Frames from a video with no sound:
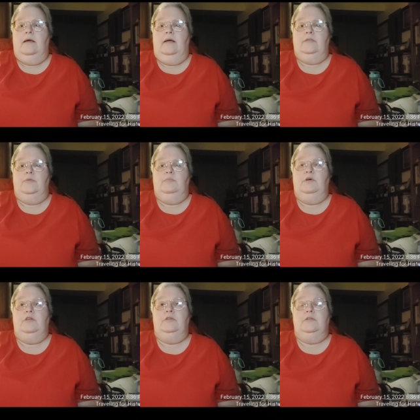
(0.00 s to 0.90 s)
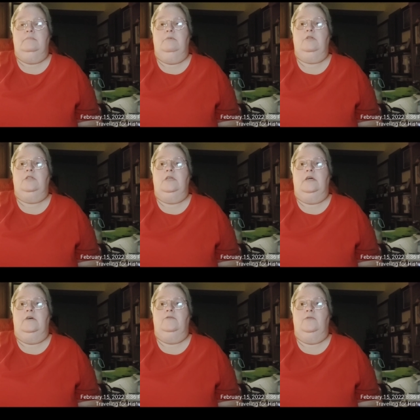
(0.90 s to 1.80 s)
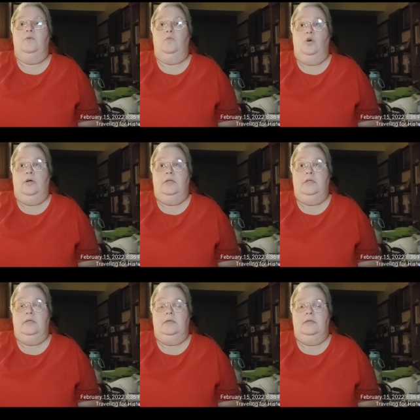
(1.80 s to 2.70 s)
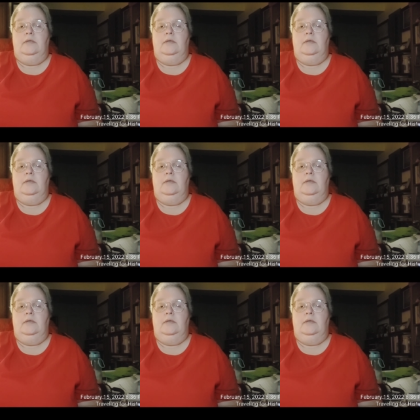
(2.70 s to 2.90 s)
as it was built mostly of wood.